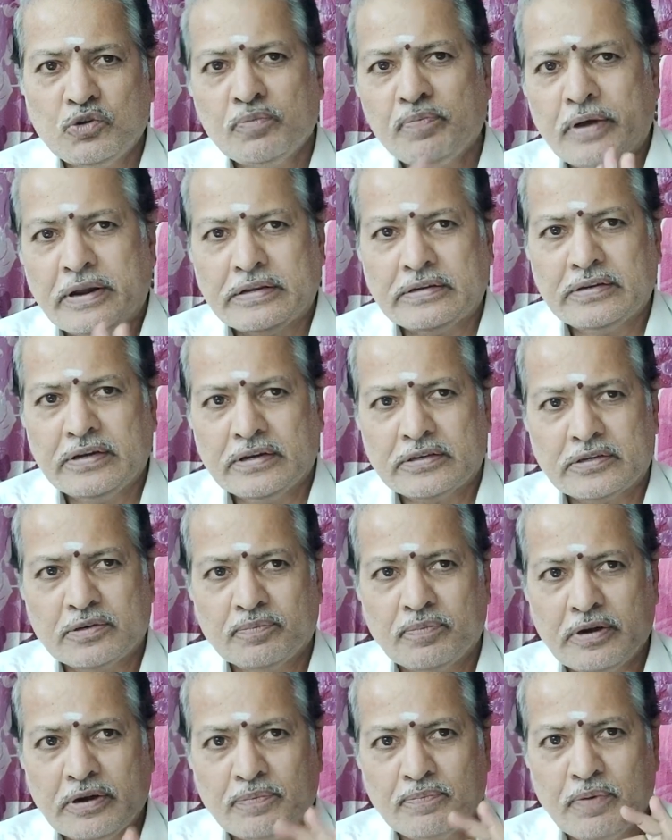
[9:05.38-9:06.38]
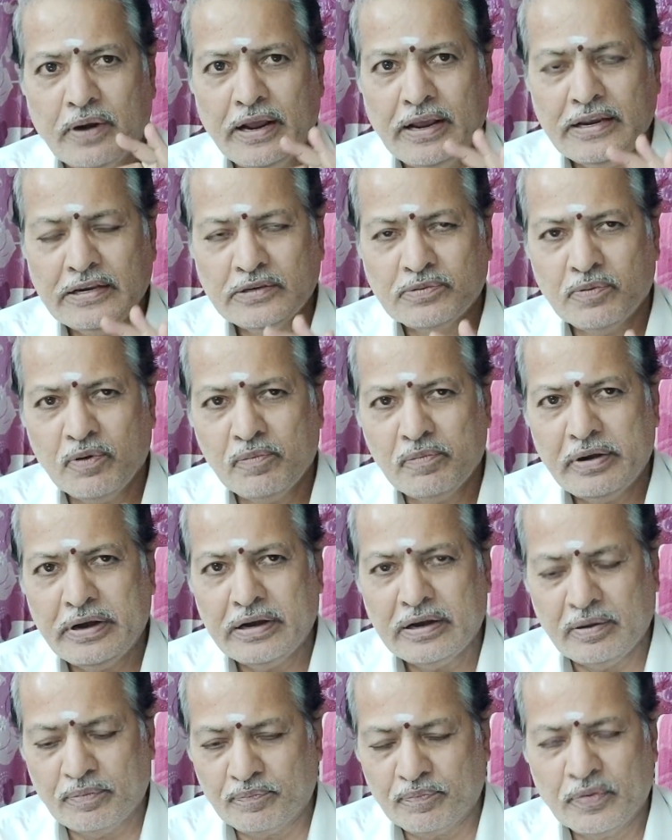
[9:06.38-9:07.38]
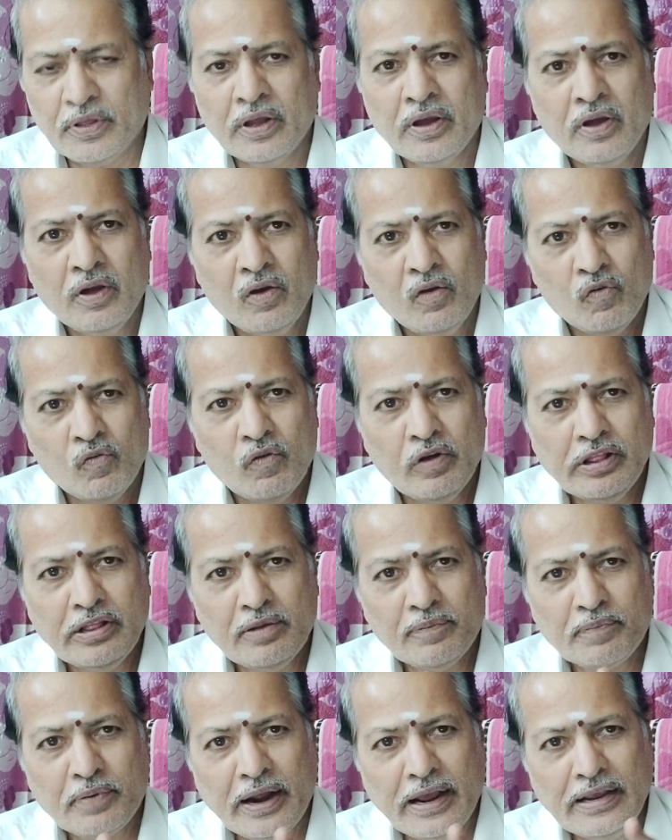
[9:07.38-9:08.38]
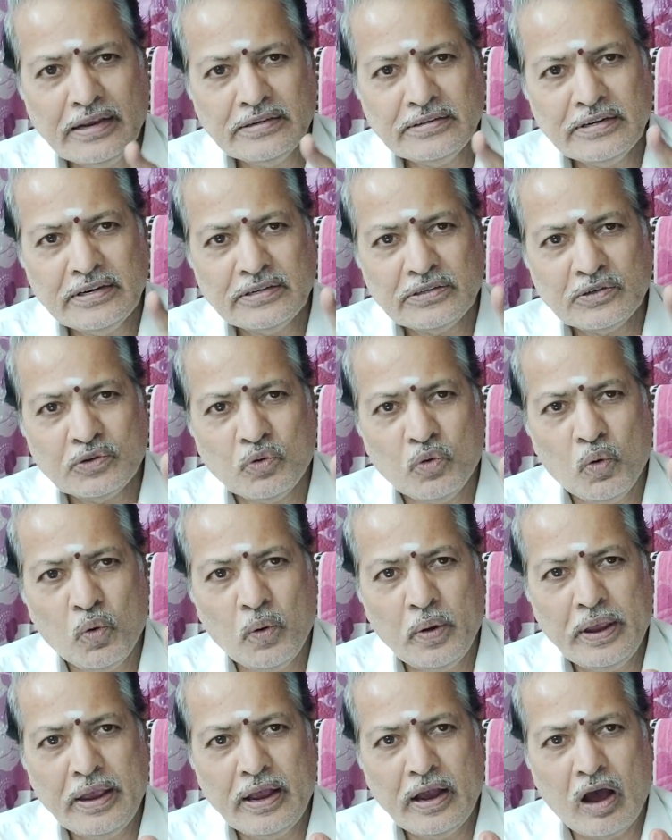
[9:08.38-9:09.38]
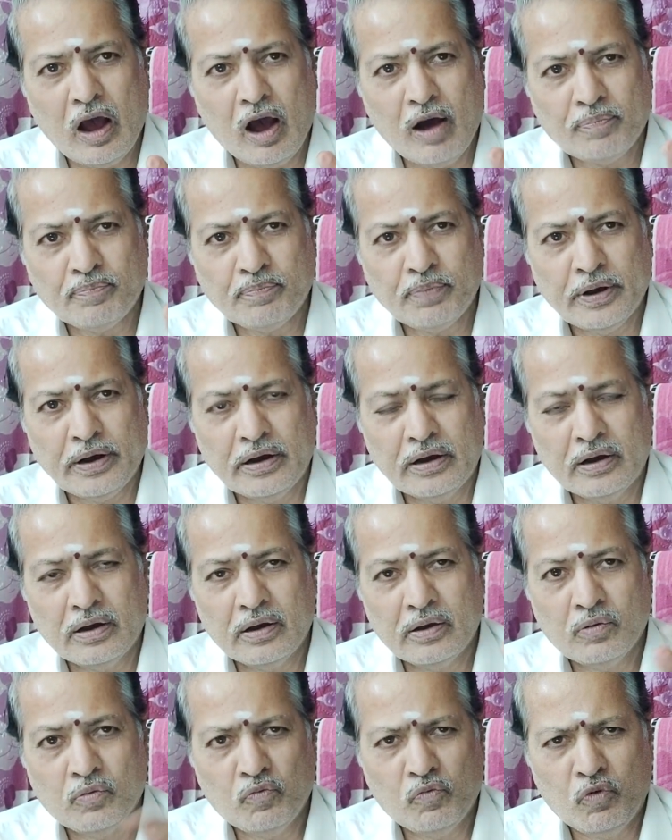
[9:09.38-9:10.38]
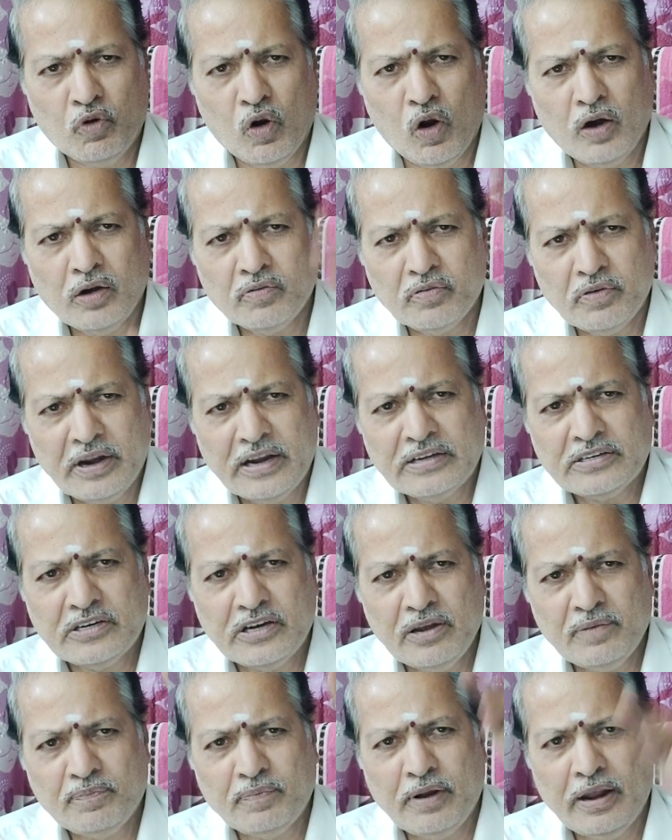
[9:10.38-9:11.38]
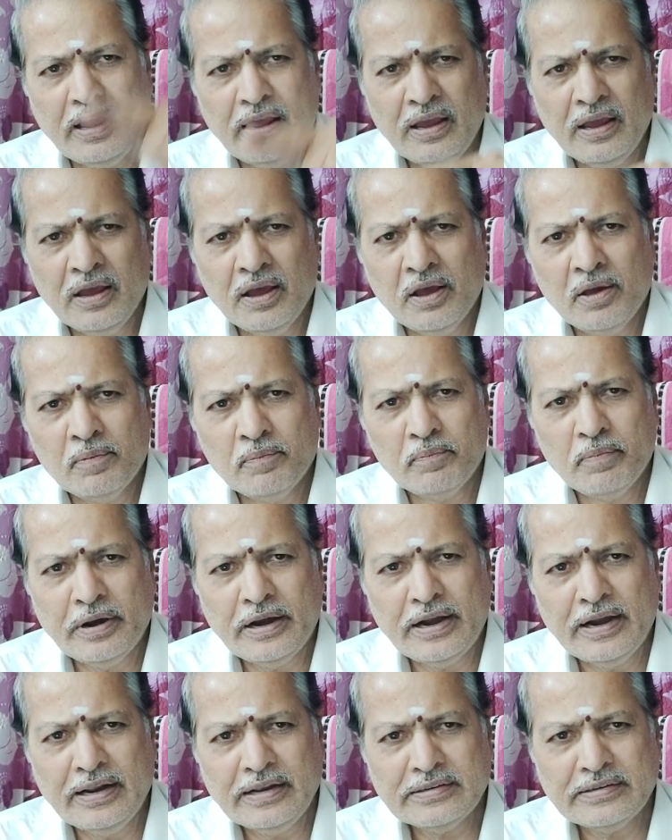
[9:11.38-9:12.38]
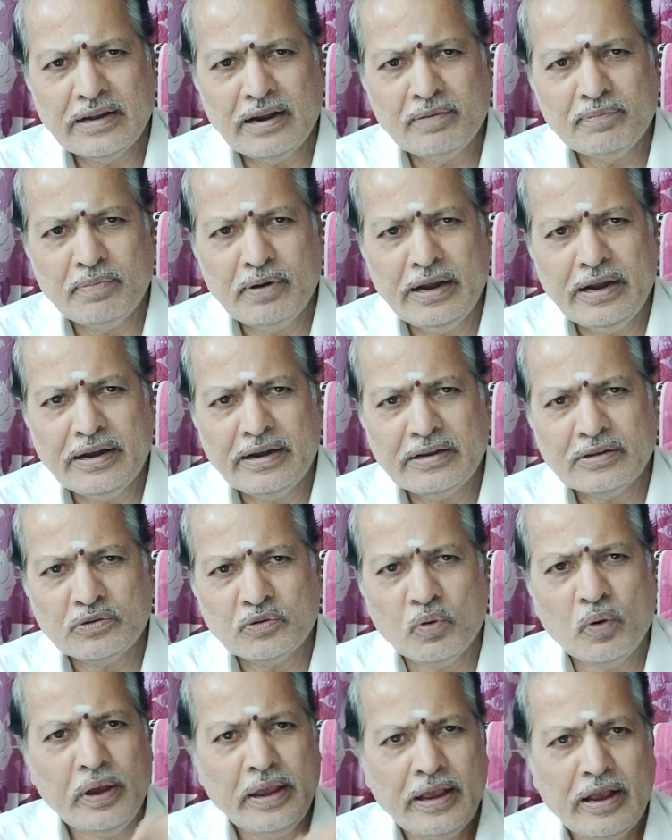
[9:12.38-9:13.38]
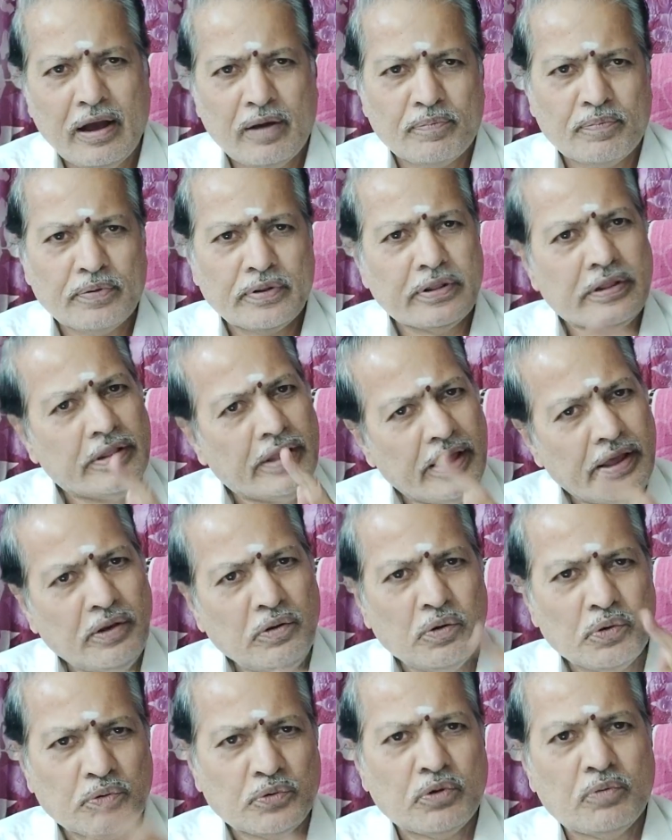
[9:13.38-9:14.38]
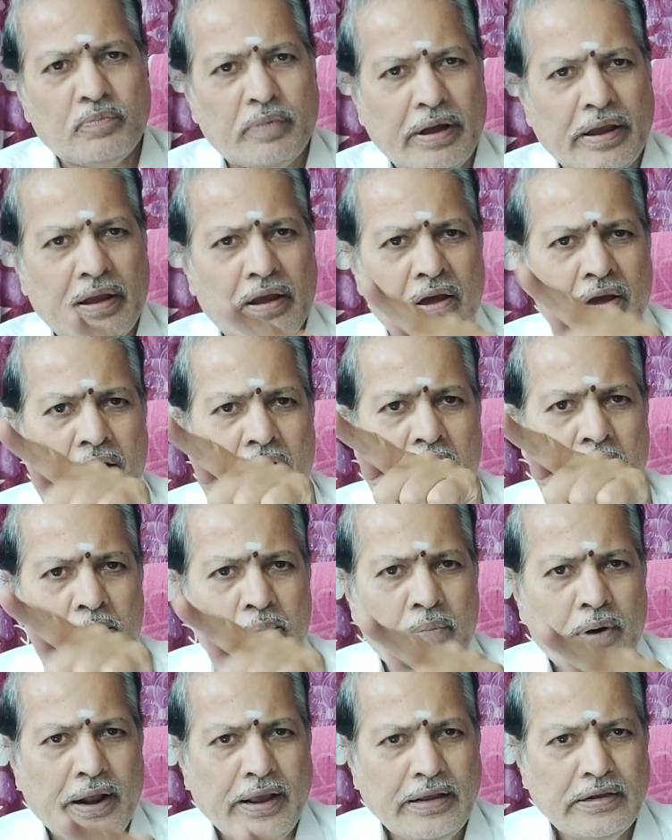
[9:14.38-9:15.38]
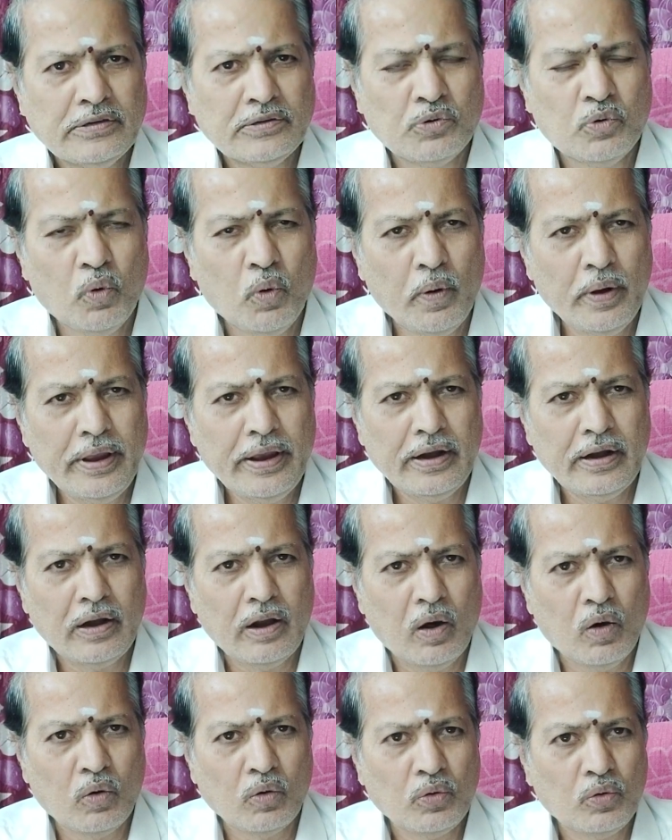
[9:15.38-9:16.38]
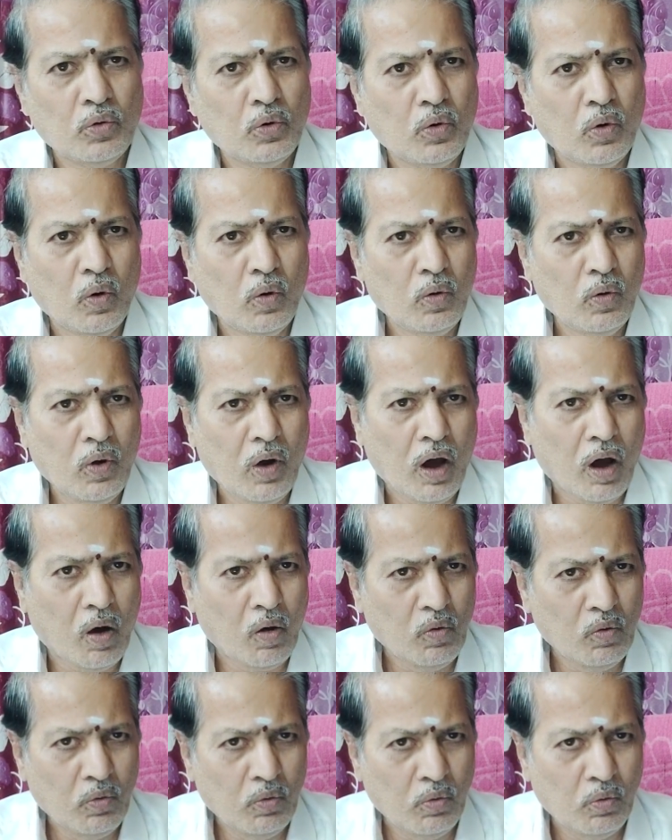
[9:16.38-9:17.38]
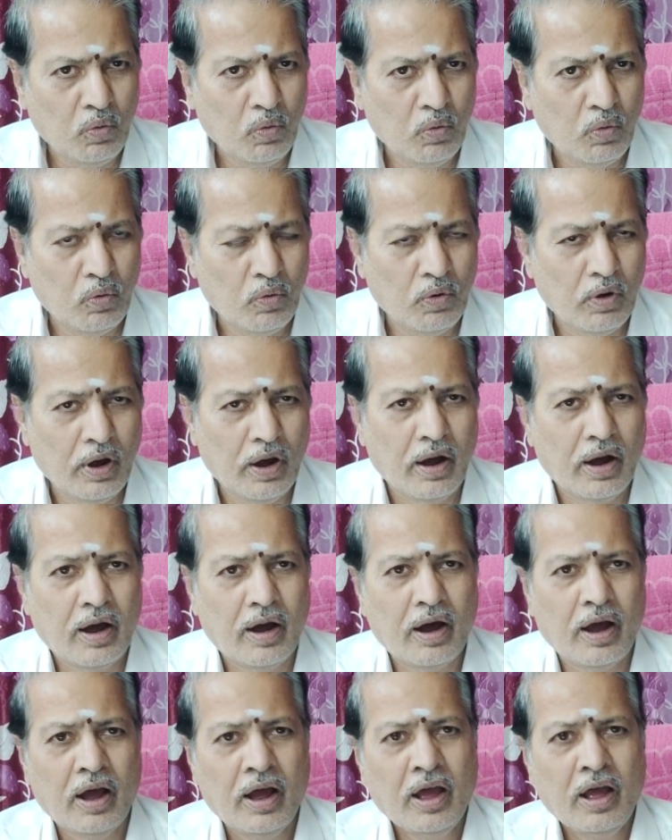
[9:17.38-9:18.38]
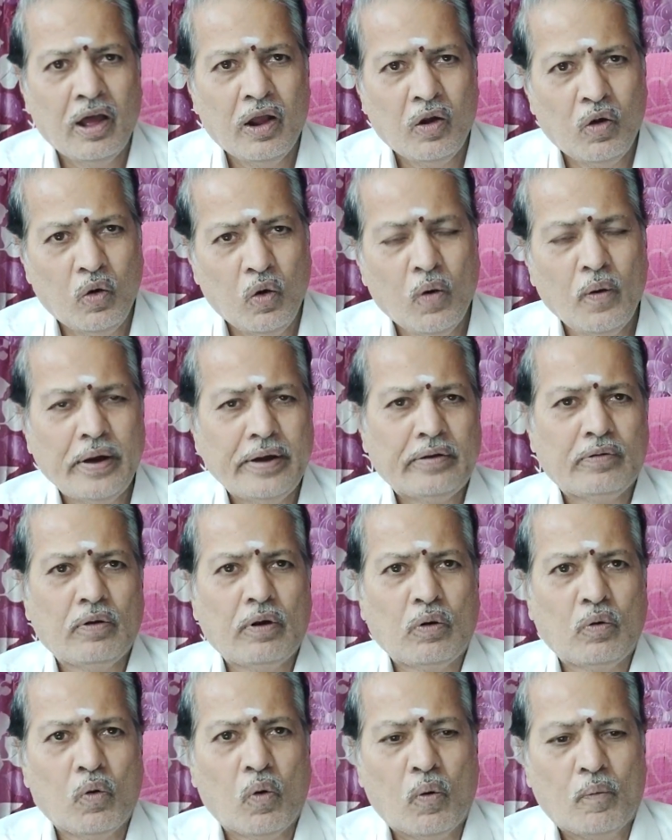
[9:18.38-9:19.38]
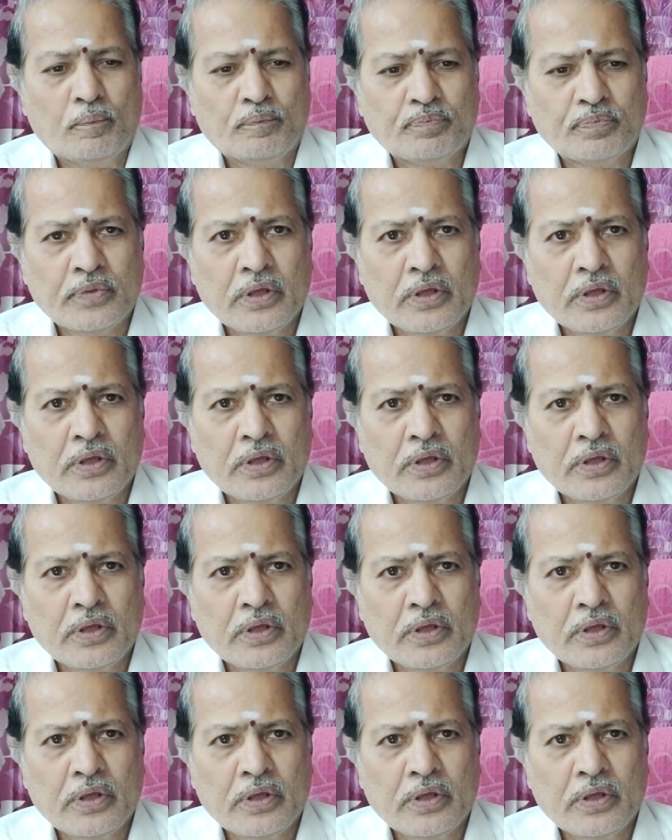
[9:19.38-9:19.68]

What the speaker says: to purchase. But price momentum, when the price is going up, not very steeply, but reasonably it is going up, then you should buy. Price going down, you don't know how low it will go.